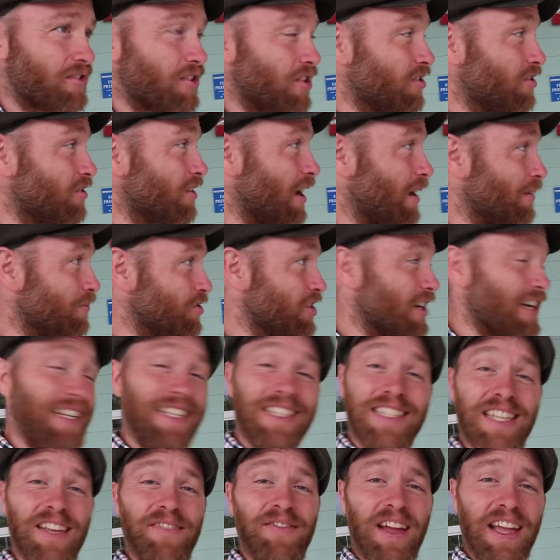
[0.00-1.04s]
So I'm trying
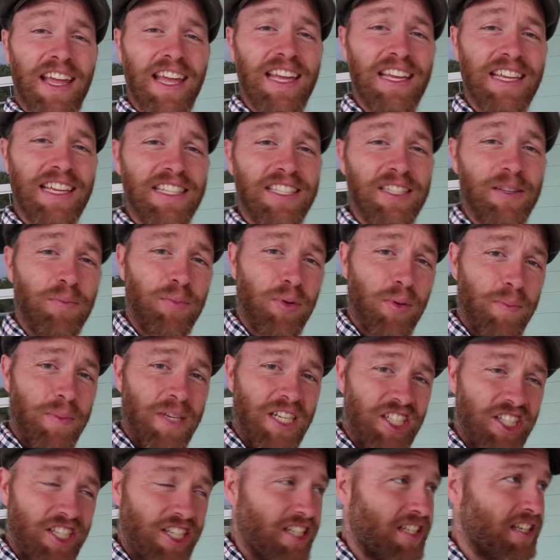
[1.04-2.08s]
to see if I can't get some
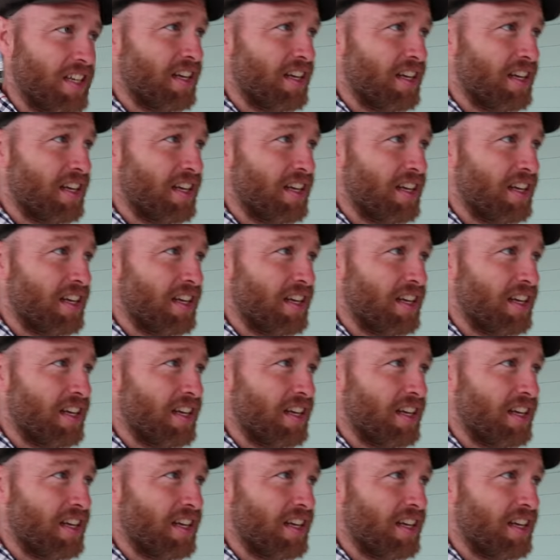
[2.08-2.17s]
permission.